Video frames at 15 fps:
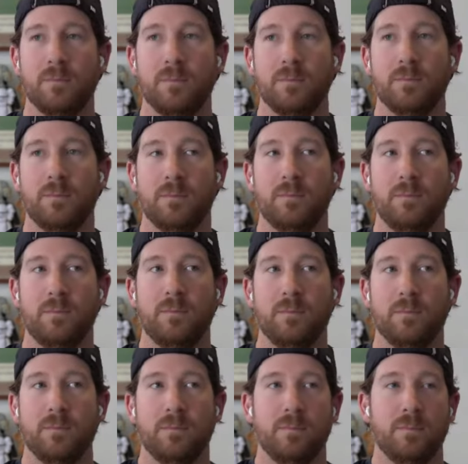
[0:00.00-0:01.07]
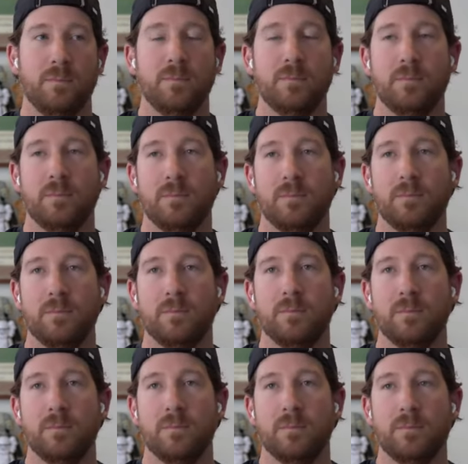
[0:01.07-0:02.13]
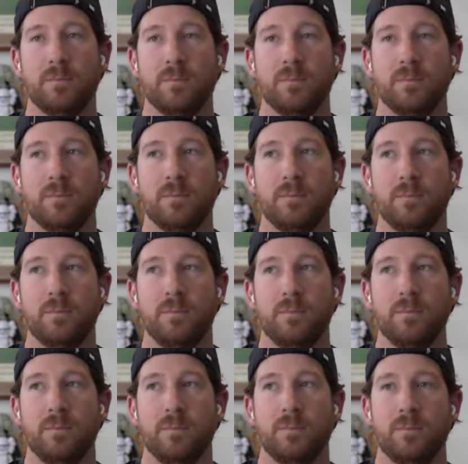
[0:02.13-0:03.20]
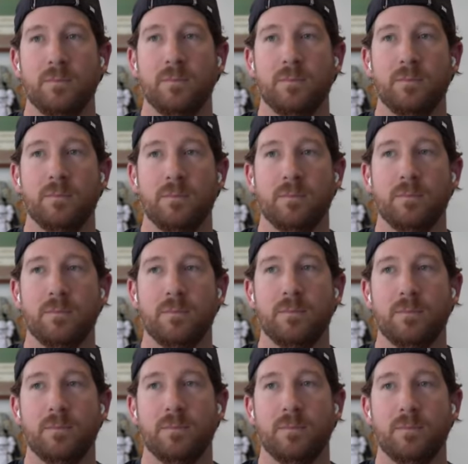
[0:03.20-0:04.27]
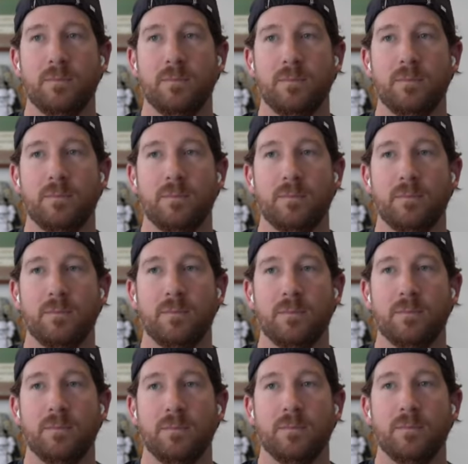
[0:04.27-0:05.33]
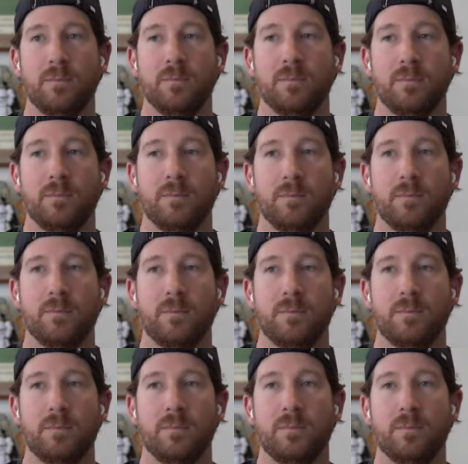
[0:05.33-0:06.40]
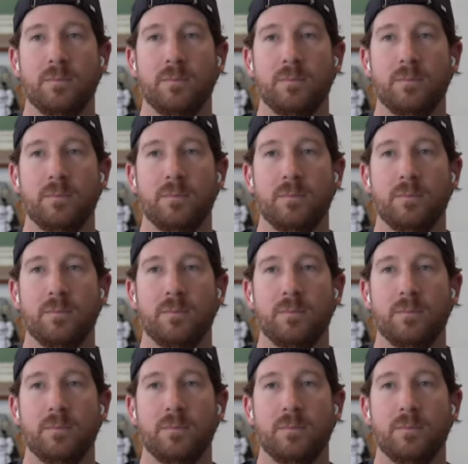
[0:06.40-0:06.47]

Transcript: The person shown says nothing.